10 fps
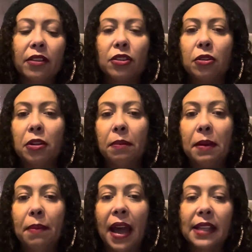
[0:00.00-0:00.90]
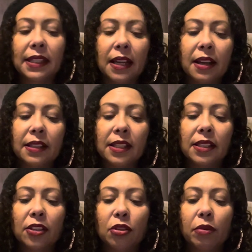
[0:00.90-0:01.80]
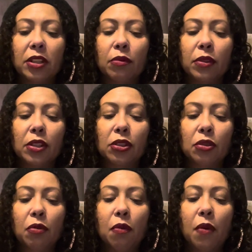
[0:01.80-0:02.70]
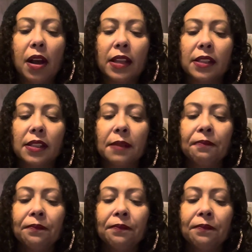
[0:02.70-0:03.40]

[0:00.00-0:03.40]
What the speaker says: and you could be passing on this situation with this Two of Wands.